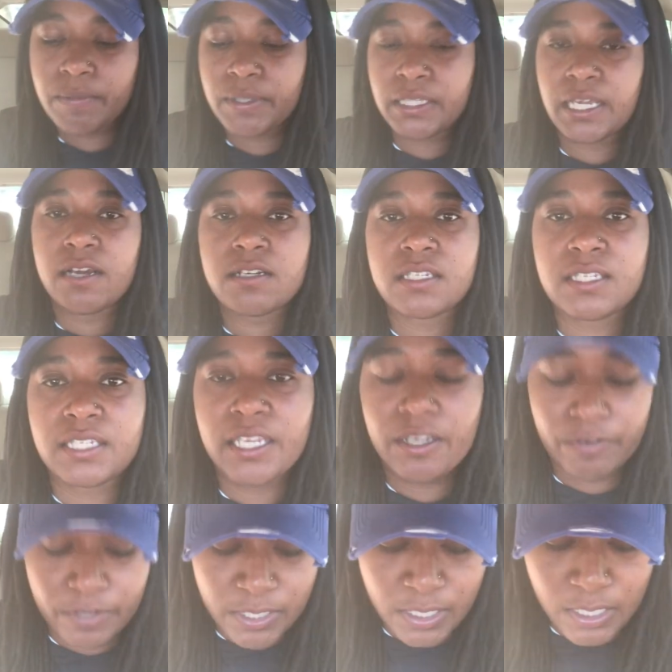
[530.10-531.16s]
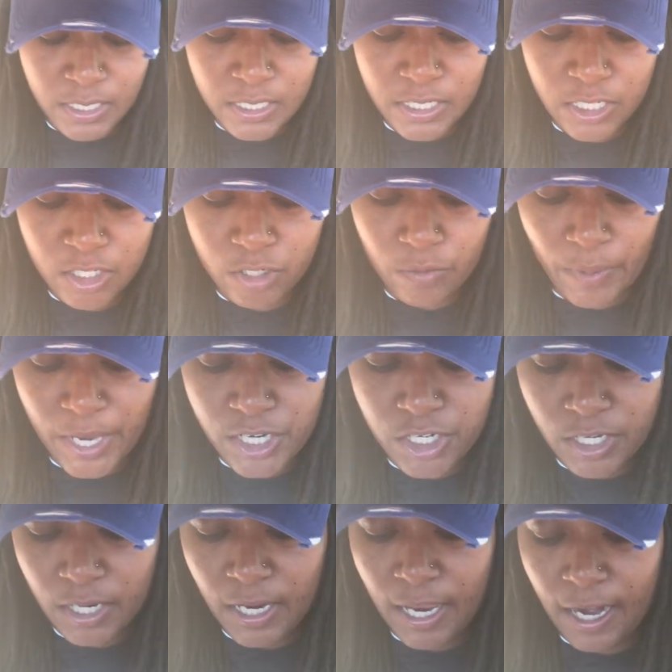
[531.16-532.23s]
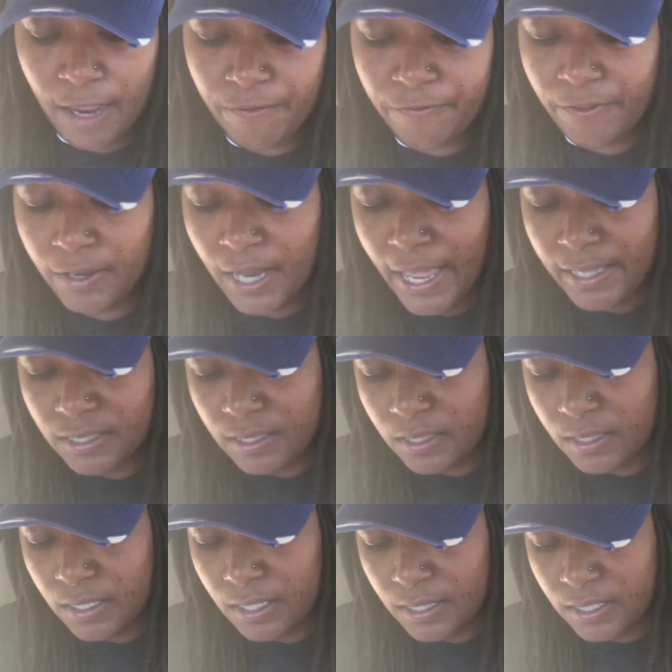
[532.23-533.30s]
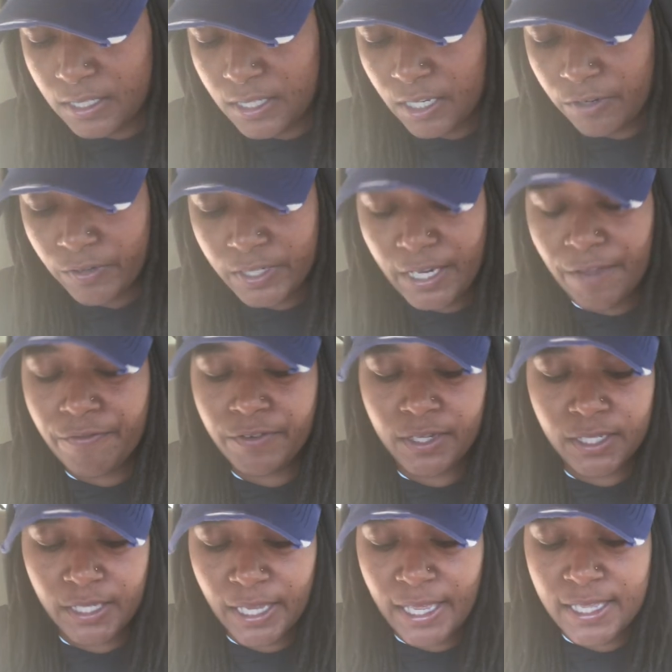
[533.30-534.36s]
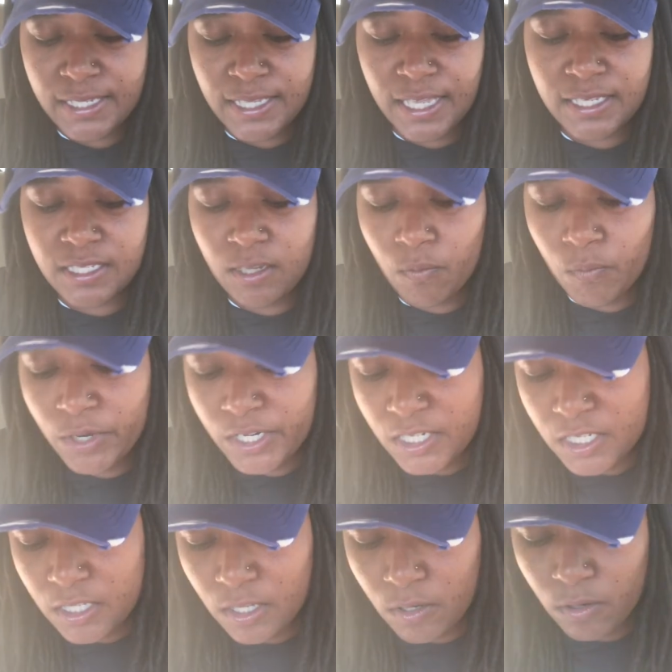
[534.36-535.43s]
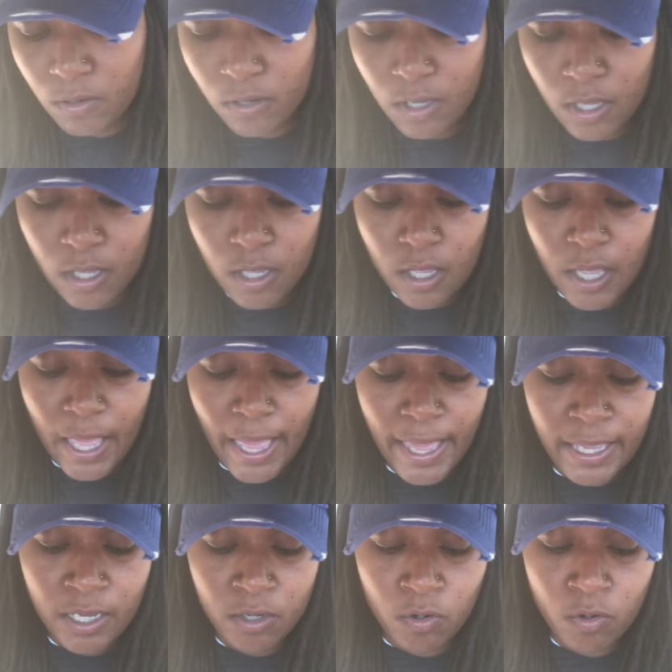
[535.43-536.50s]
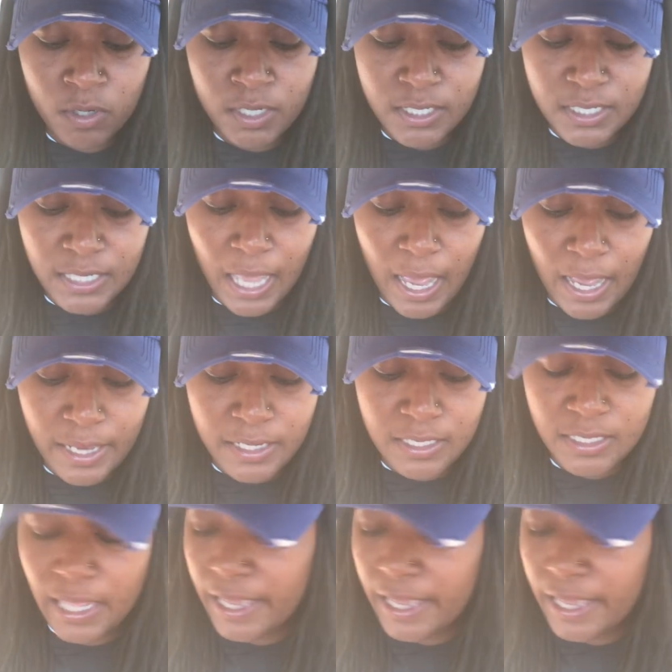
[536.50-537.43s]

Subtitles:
but there's secrets in this situation, and I feel like the secret definitely is that someone is still hanging on the side. It's